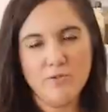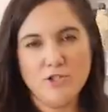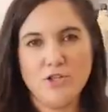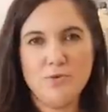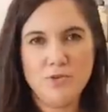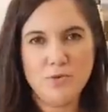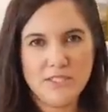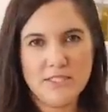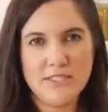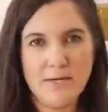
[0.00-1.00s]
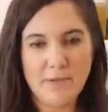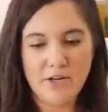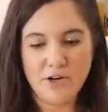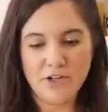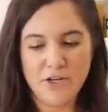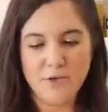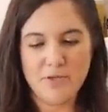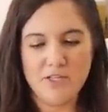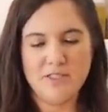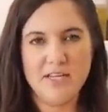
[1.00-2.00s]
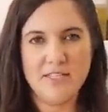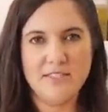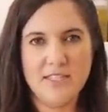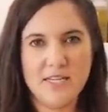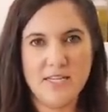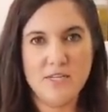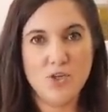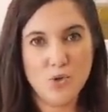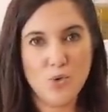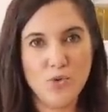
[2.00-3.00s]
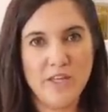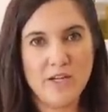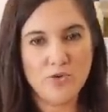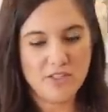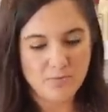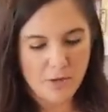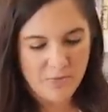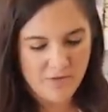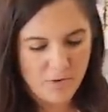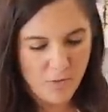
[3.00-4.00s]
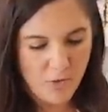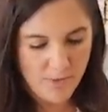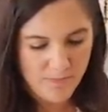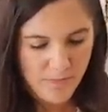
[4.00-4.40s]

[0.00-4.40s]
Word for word: right, we'll start with the ones that I made earlier because as they cool, they crisp up even more.